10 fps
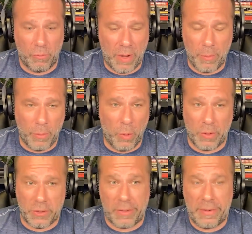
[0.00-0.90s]
run a
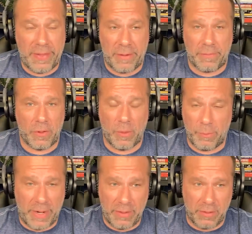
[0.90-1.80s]
mower." So I did that for
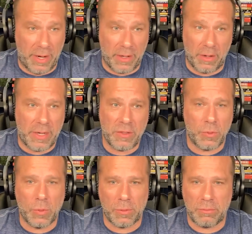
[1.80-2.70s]
my entire high
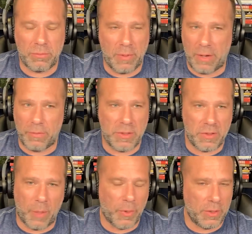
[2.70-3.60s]
school every
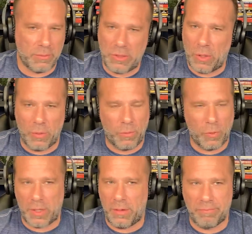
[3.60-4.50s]
summer. You know,
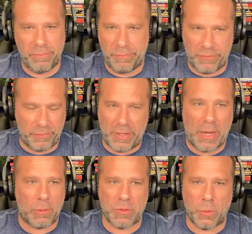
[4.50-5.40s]
working 50
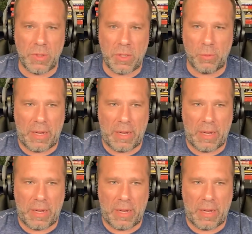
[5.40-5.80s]
hours a week when